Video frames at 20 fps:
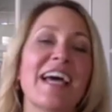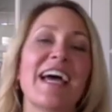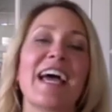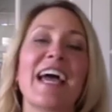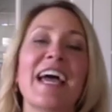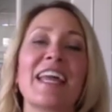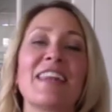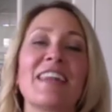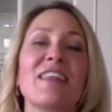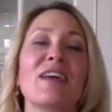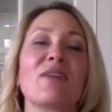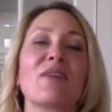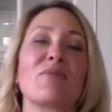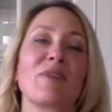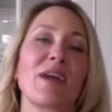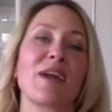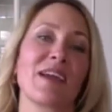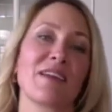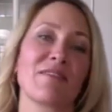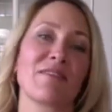and they
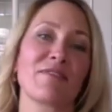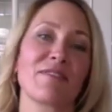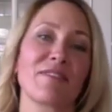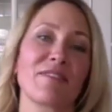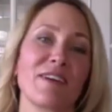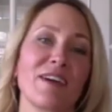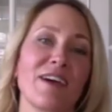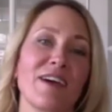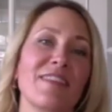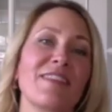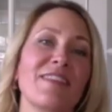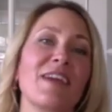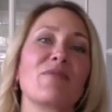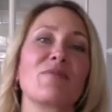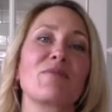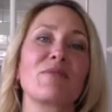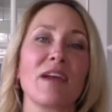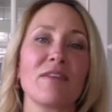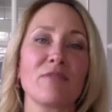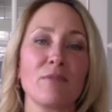rave they
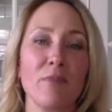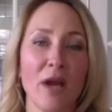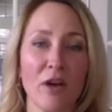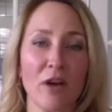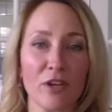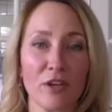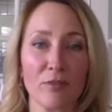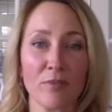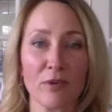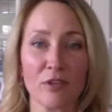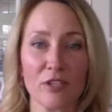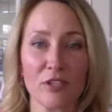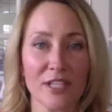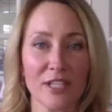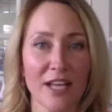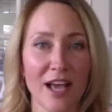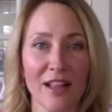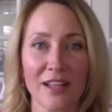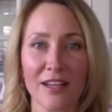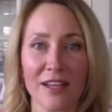rave about your
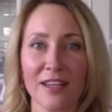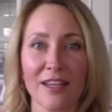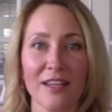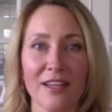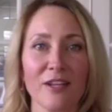personality,